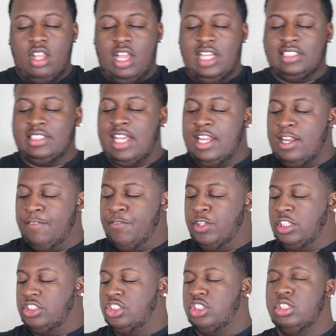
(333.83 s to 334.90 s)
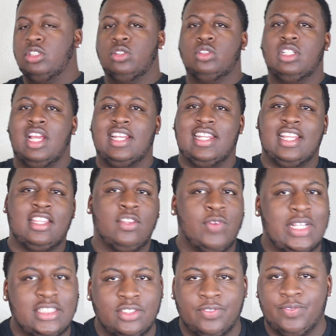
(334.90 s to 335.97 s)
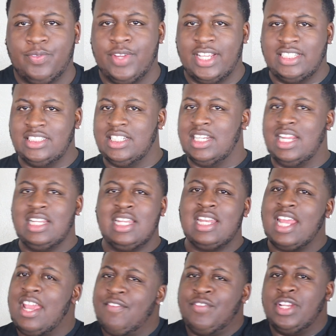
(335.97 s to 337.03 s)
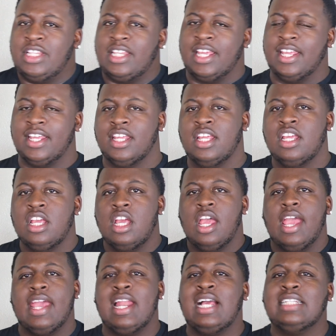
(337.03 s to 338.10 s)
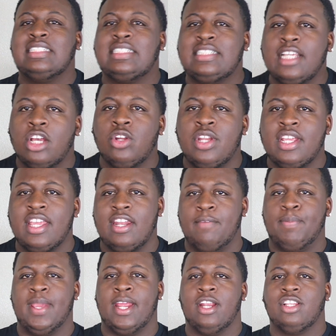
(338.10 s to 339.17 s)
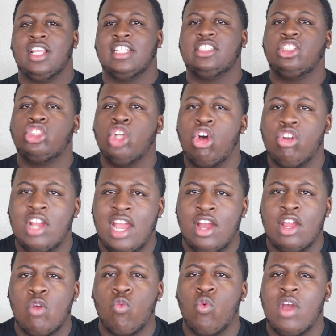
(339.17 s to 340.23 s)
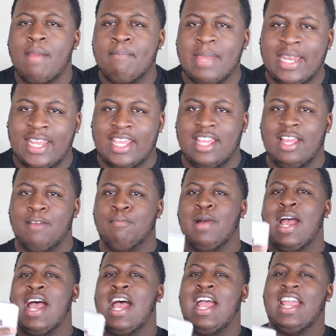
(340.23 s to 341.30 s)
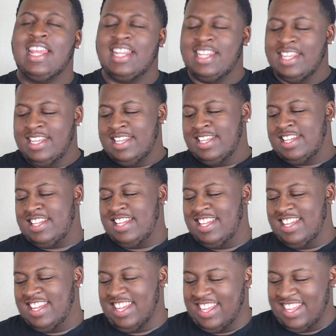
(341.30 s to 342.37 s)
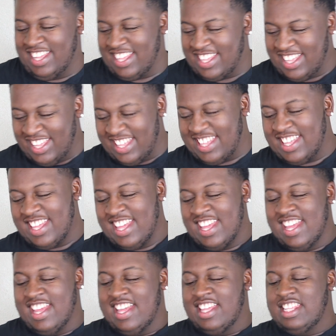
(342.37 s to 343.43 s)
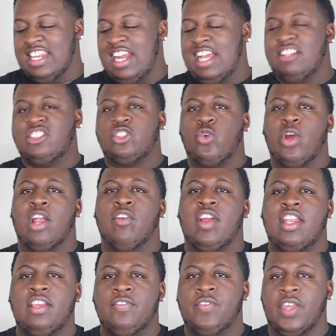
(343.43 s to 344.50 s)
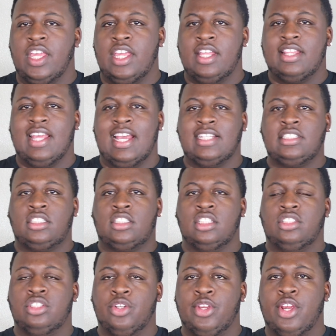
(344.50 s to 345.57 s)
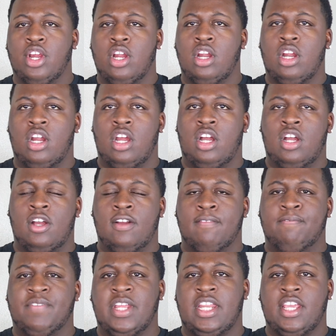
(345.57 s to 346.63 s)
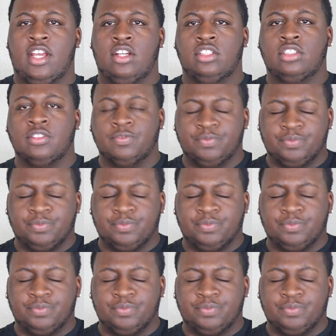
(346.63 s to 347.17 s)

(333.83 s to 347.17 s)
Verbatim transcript: I signed up for the shoes, I did the reservation, I did everything, and I still didn't get a pair. They sold out in one minute. I'm hot. Then I have Square Ready V. That's to do your uh, videos,